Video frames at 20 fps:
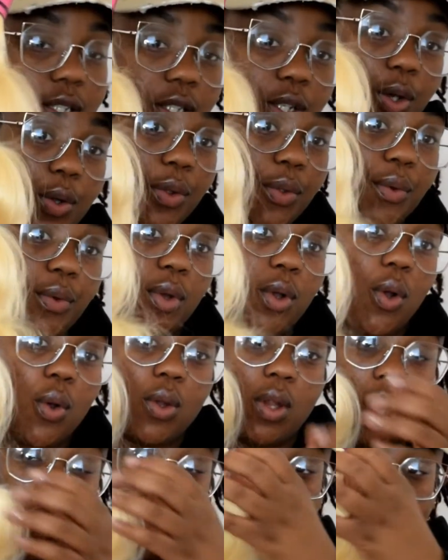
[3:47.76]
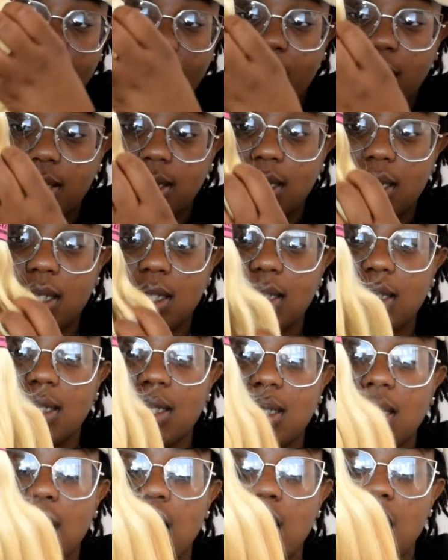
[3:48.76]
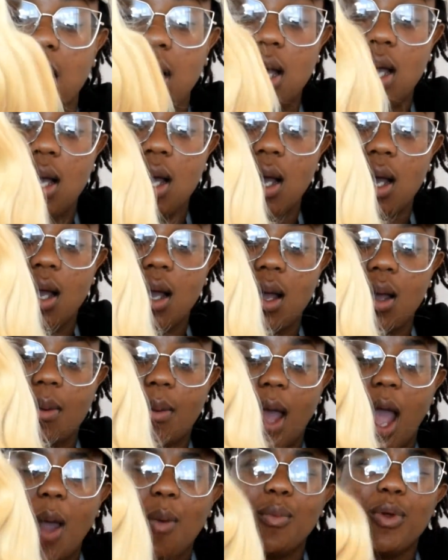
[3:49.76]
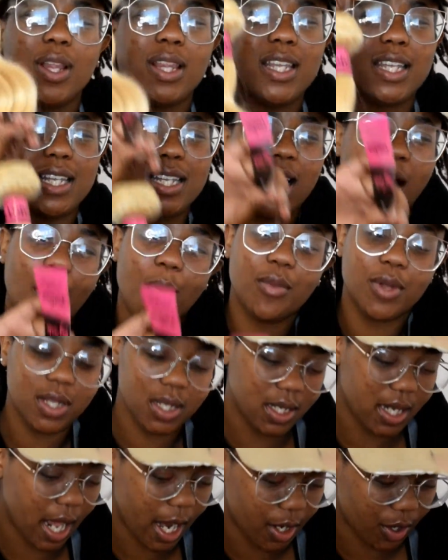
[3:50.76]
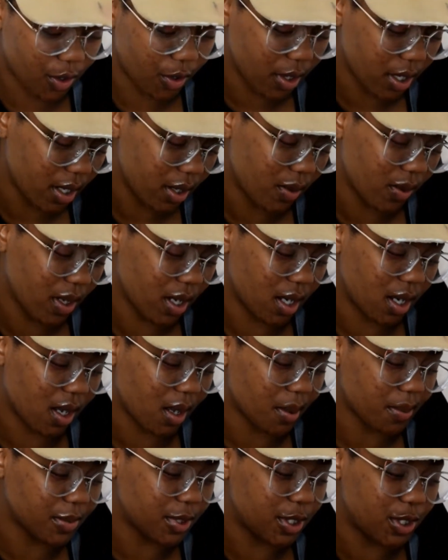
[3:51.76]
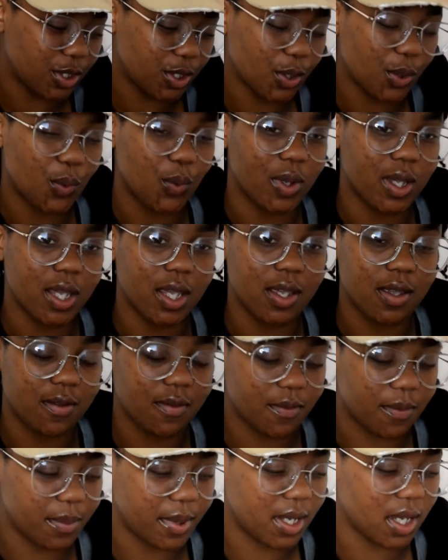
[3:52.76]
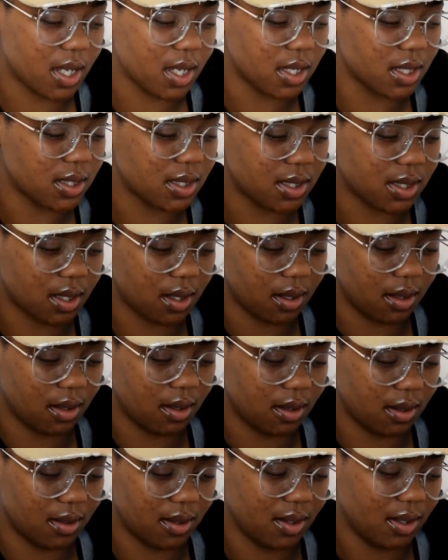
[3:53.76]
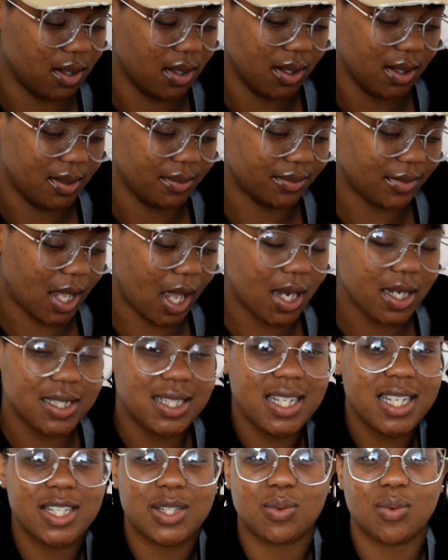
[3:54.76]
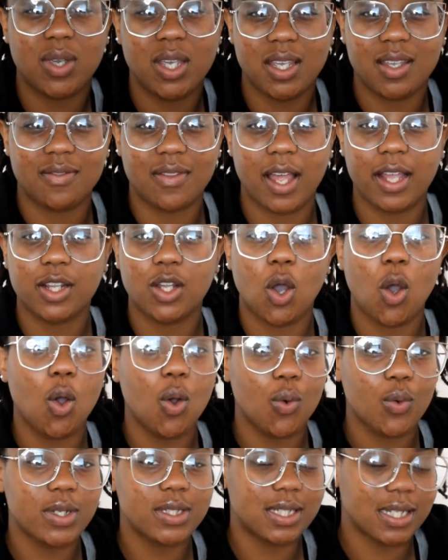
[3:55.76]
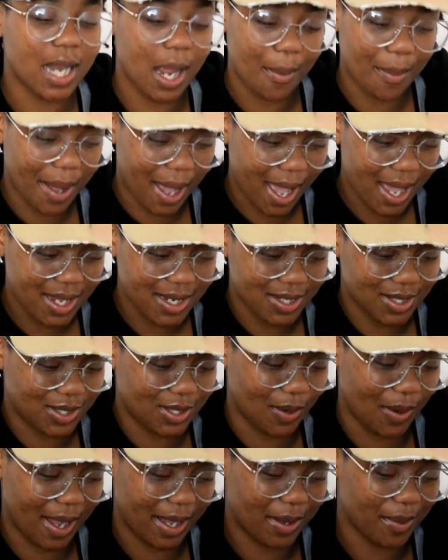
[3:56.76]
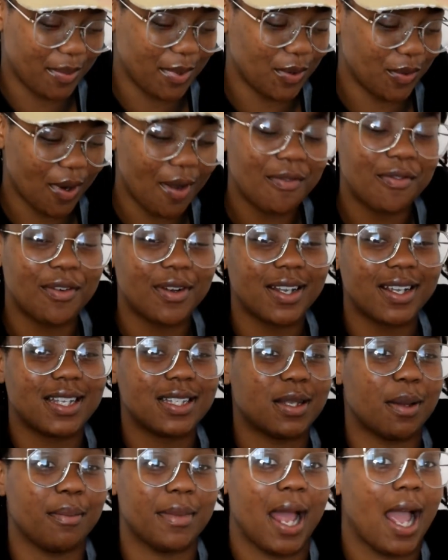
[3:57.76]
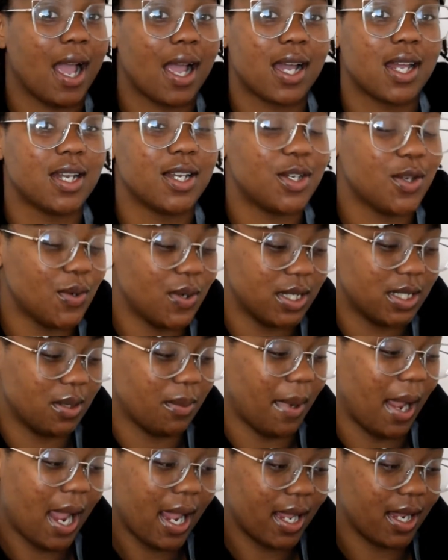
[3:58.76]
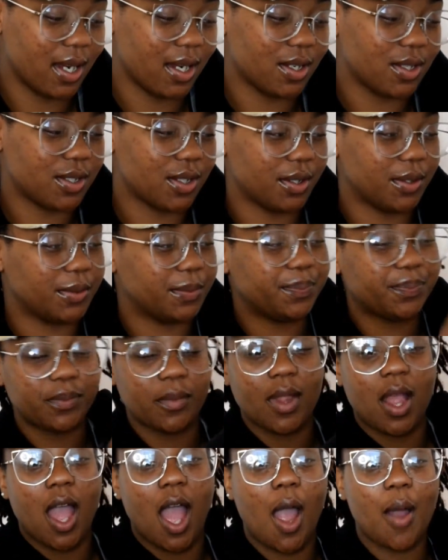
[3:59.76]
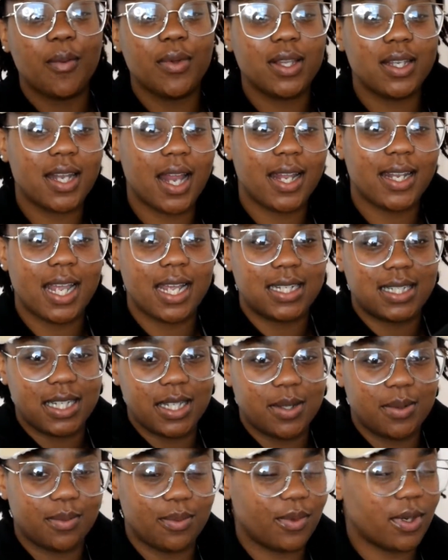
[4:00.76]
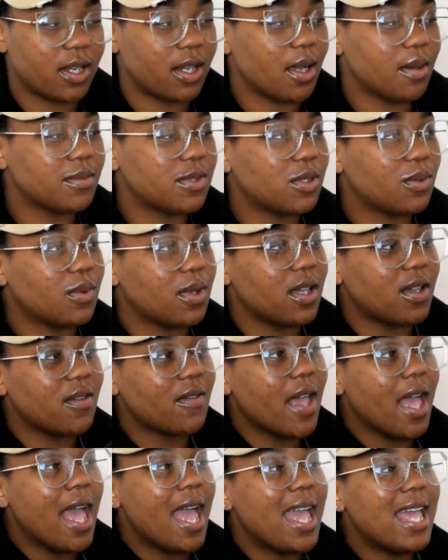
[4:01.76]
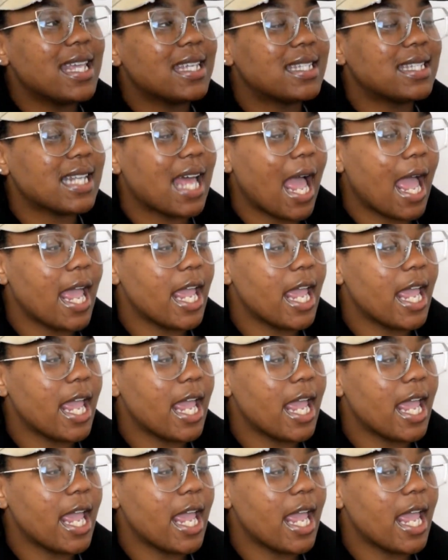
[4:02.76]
go through a whole lot of process. I'm really not a critic when it comes to weave because honestly it's weave. Like the whole reason I buy it is so I can be rough with it because I'm not gonna do it to my hair. So I'm really not that deep when it comes to weave. It's not